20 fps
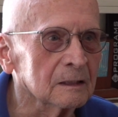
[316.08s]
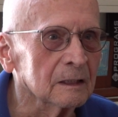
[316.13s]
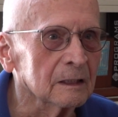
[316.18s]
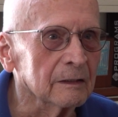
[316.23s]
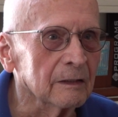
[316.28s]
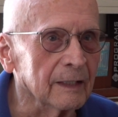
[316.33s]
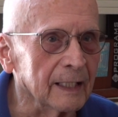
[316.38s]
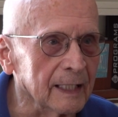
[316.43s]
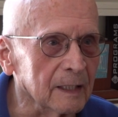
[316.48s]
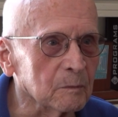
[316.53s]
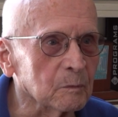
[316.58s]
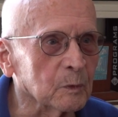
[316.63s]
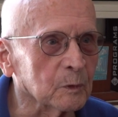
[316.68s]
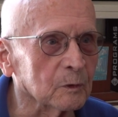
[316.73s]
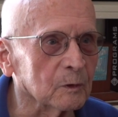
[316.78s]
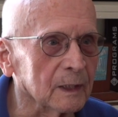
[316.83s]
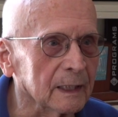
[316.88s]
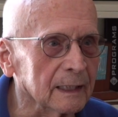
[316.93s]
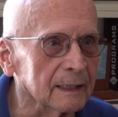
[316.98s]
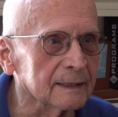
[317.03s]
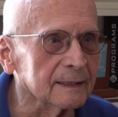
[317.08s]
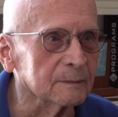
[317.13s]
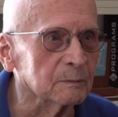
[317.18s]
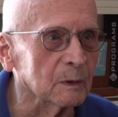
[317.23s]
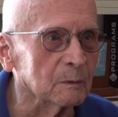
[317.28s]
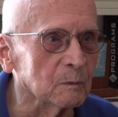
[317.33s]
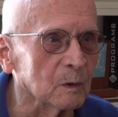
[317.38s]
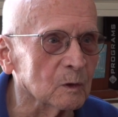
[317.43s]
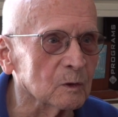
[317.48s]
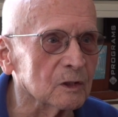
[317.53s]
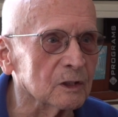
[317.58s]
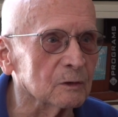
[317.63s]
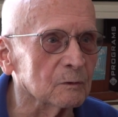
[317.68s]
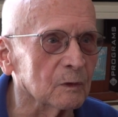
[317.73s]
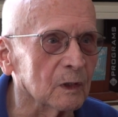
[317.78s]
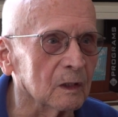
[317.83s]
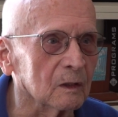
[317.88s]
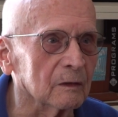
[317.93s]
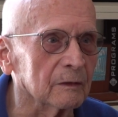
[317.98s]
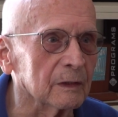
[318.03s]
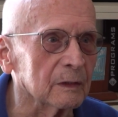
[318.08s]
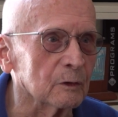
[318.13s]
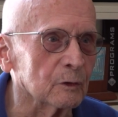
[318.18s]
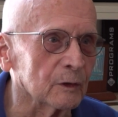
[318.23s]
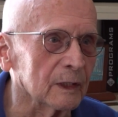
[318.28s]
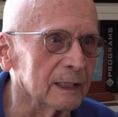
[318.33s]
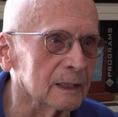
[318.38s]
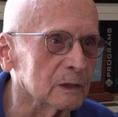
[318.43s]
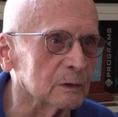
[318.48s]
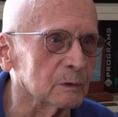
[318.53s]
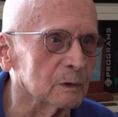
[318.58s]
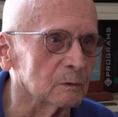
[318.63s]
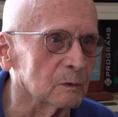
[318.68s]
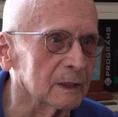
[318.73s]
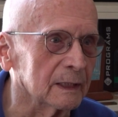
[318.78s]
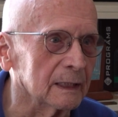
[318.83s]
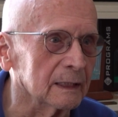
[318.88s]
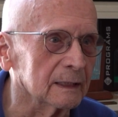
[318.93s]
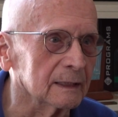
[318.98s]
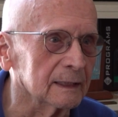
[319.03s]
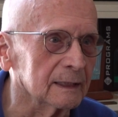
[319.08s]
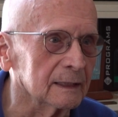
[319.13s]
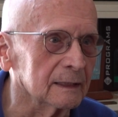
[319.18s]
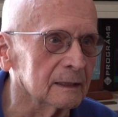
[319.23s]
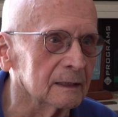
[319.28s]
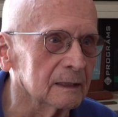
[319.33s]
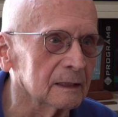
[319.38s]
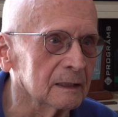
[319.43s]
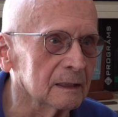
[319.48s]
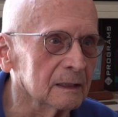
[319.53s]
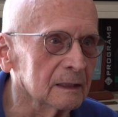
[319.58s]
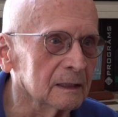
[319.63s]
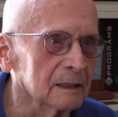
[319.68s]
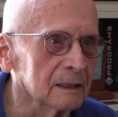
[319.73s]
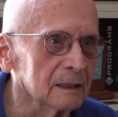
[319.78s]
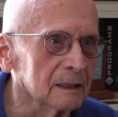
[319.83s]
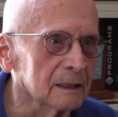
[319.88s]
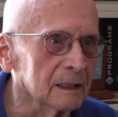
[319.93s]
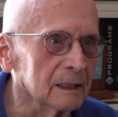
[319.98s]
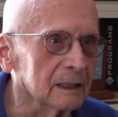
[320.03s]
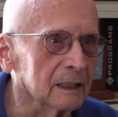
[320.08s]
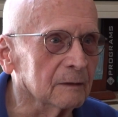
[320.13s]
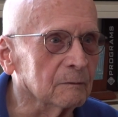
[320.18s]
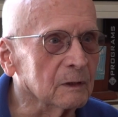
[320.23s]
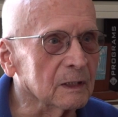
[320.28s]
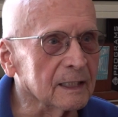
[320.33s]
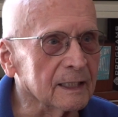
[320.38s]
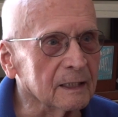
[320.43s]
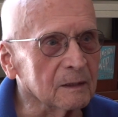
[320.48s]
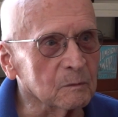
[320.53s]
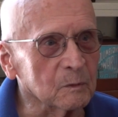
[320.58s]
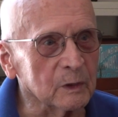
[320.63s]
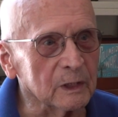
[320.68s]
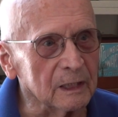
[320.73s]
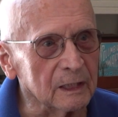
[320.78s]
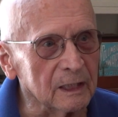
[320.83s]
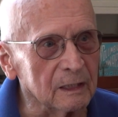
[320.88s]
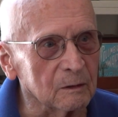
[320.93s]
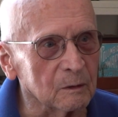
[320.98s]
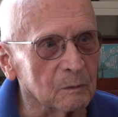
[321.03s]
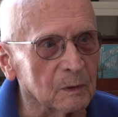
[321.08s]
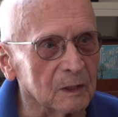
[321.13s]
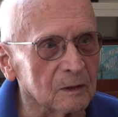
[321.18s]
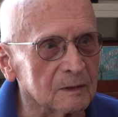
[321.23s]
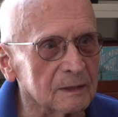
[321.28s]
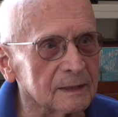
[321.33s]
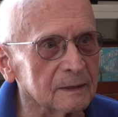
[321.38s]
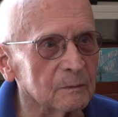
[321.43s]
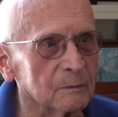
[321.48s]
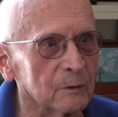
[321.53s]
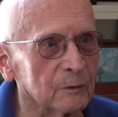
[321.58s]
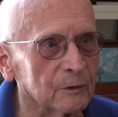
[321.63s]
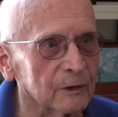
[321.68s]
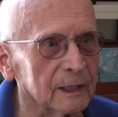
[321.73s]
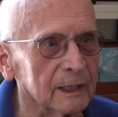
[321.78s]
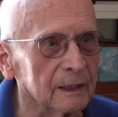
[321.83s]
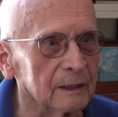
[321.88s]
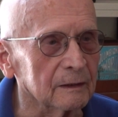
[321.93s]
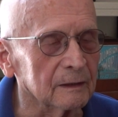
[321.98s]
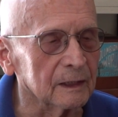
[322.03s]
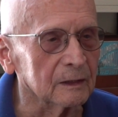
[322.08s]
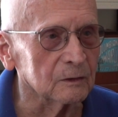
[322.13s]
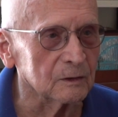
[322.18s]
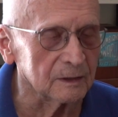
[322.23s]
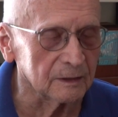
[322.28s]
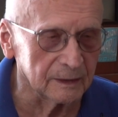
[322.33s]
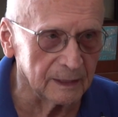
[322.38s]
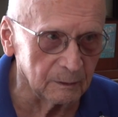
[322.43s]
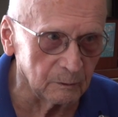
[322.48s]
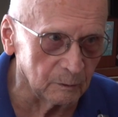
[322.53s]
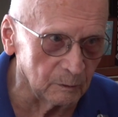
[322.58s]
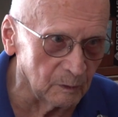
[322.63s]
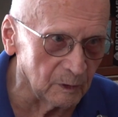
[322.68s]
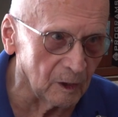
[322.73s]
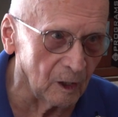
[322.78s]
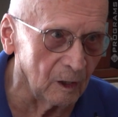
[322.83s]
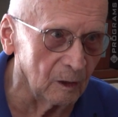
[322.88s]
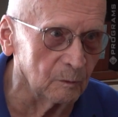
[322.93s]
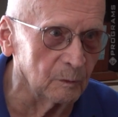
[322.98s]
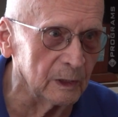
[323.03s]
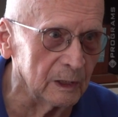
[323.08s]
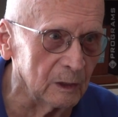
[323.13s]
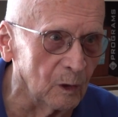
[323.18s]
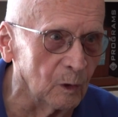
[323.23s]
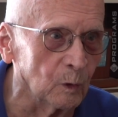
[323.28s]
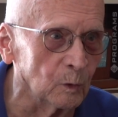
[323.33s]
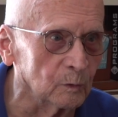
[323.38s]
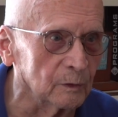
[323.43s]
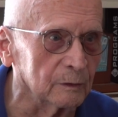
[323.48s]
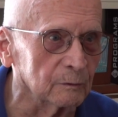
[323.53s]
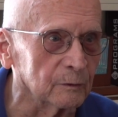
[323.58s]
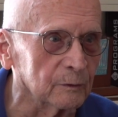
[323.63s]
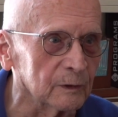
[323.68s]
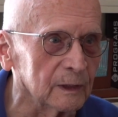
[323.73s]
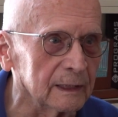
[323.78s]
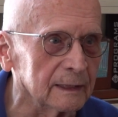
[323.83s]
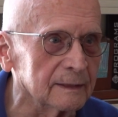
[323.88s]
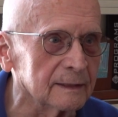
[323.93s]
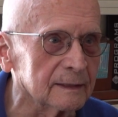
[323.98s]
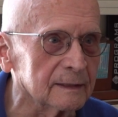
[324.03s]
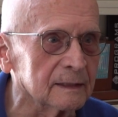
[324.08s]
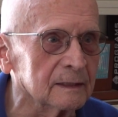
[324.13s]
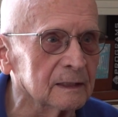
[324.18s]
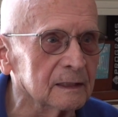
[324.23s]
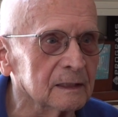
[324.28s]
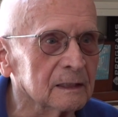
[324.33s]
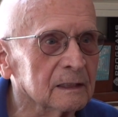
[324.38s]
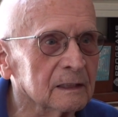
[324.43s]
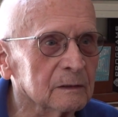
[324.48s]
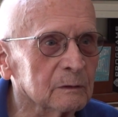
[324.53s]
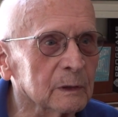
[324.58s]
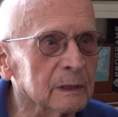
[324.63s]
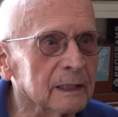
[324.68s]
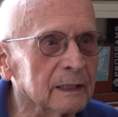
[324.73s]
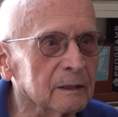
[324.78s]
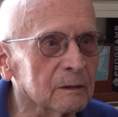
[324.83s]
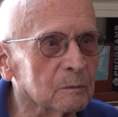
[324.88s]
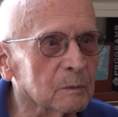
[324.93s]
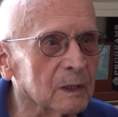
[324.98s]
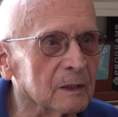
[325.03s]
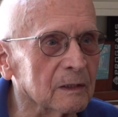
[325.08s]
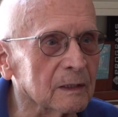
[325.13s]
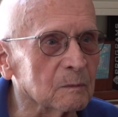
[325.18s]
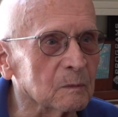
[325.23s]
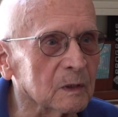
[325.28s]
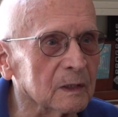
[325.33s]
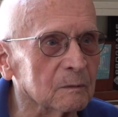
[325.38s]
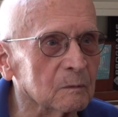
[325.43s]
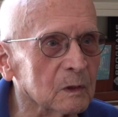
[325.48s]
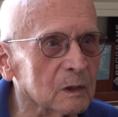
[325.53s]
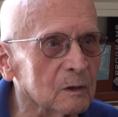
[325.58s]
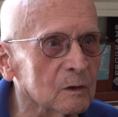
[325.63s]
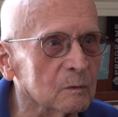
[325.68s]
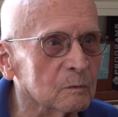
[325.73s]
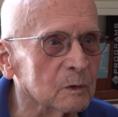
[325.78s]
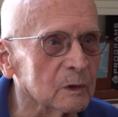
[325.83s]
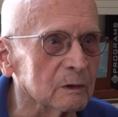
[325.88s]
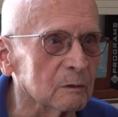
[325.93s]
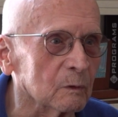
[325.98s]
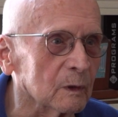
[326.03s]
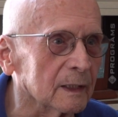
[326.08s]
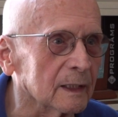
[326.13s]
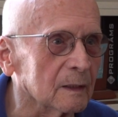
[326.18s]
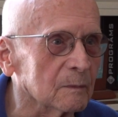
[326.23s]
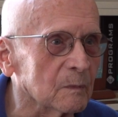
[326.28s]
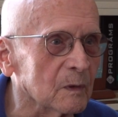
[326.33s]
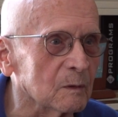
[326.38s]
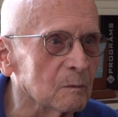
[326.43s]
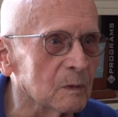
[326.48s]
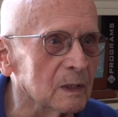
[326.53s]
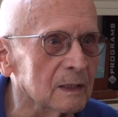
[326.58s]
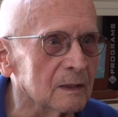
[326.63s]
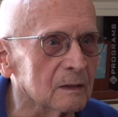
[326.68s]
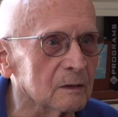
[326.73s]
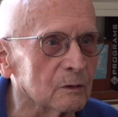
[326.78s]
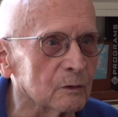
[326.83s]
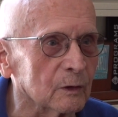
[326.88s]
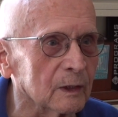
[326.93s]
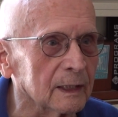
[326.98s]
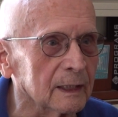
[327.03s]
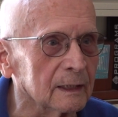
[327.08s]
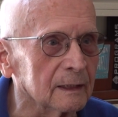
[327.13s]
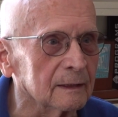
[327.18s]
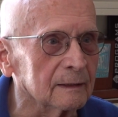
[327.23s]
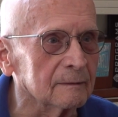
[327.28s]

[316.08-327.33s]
They had parades, but most of all, the trains were running then. And every time we'd hear about some friend, because they would all be older friends, we'd hear about them coming home, we'd run up to meet the train.